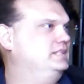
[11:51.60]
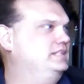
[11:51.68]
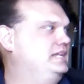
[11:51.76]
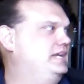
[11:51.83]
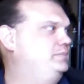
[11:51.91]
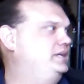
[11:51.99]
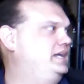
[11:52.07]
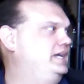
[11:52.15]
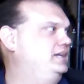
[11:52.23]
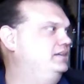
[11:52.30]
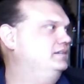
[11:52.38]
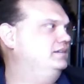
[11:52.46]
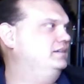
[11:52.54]
The
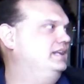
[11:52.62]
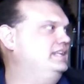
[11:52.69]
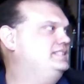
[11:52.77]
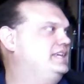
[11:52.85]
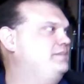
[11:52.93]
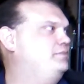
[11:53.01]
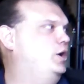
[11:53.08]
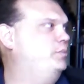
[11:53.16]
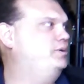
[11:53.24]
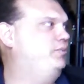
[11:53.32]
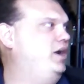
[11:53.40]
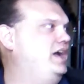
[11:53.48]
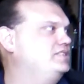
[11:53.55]
NBA, any team Kobe
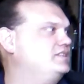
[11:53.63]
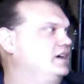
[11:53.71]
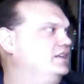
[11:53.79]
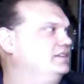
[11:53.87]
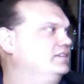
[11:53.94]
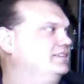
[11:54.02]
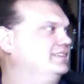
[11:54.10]
Bryant's on.